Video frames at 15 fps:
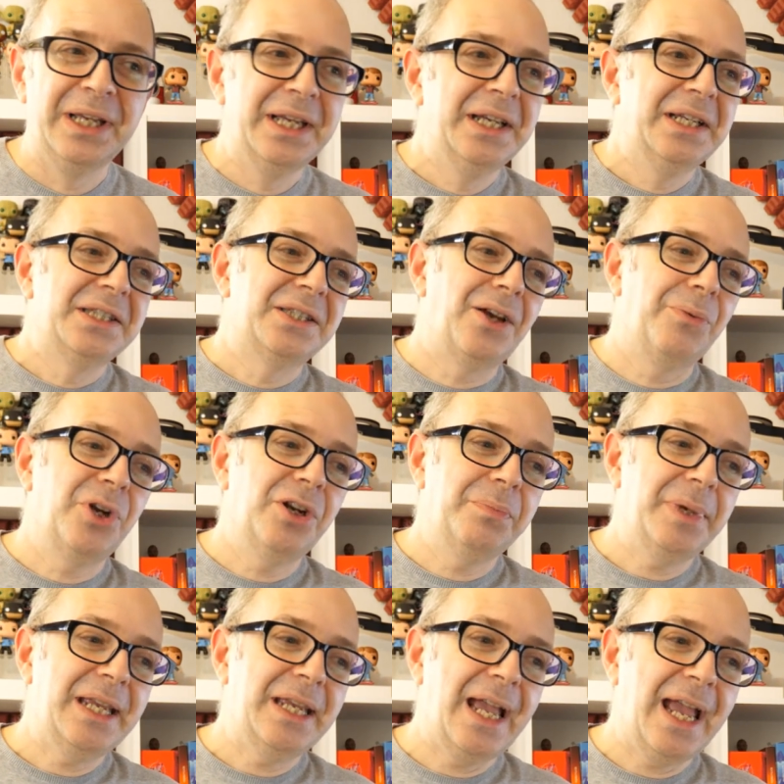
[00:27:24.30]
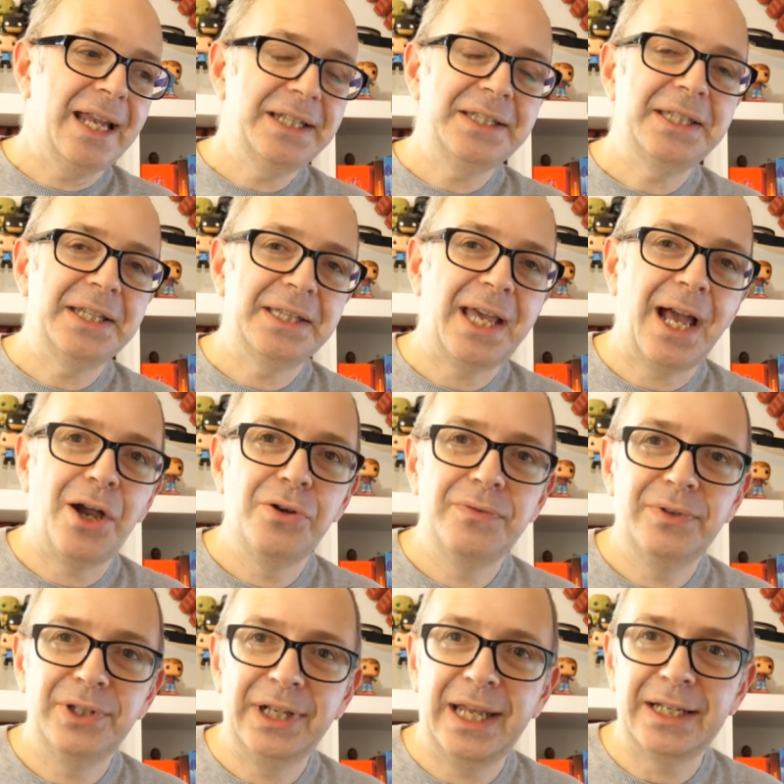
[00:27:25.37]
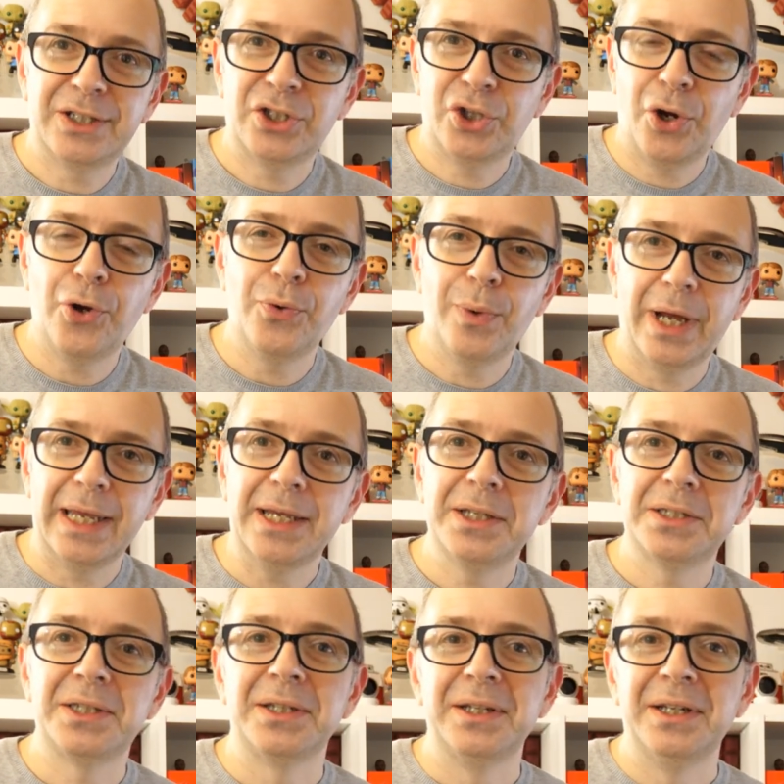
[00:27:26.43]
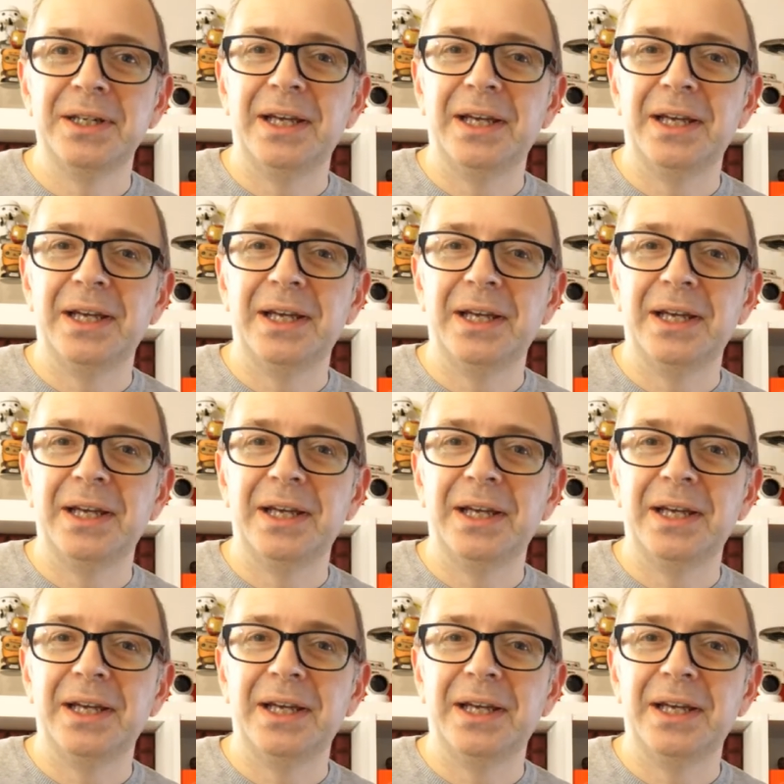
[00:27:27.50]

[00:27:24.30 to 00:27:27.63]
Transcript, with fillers: So I'm going to be editing that over the next two weeks.